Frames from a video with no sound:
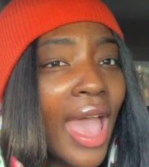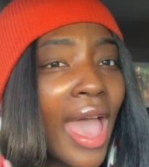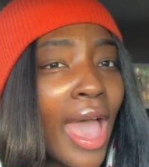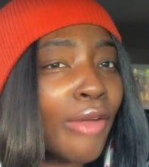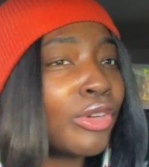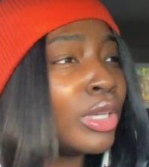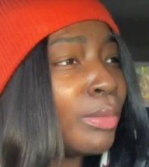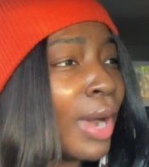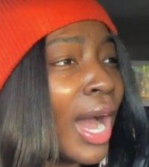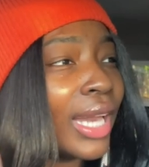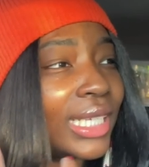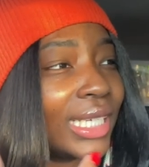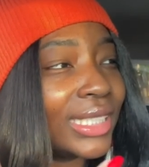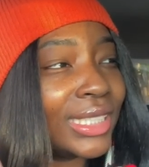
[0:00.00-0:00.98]

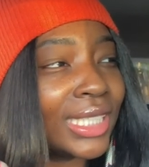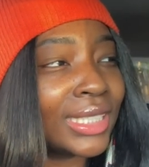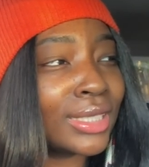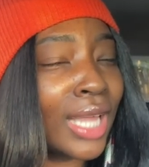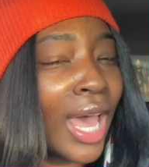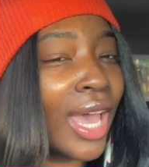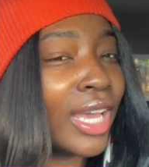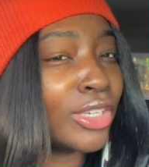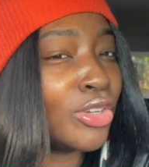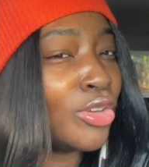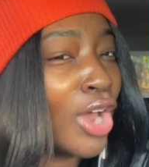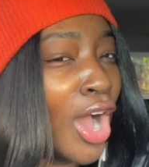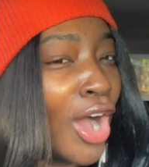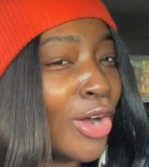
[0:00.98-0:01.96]
everybody is just like you
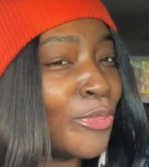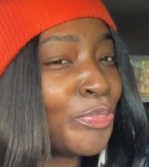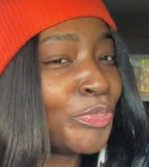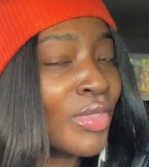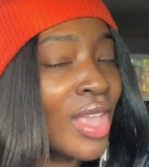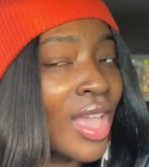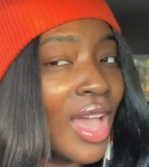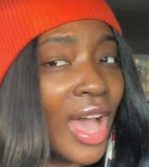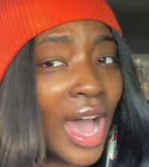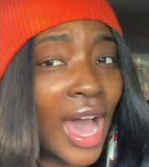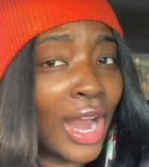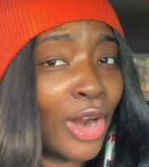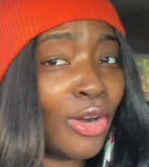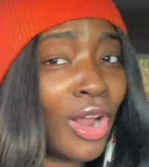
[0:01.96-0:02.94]
know
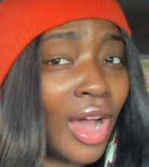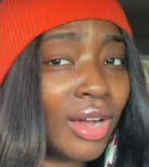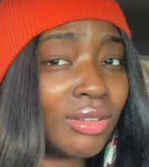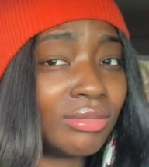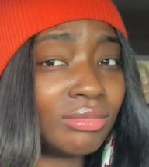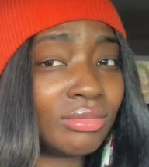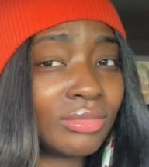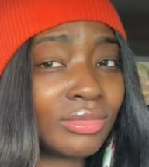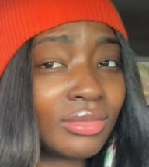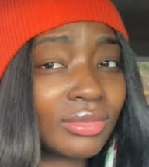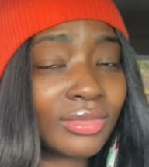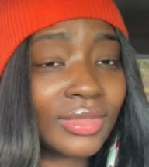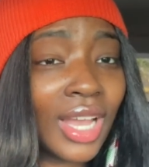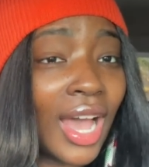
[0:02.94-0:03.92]
i don't know
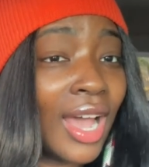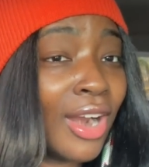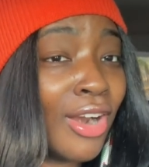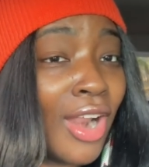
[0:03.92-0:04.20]
i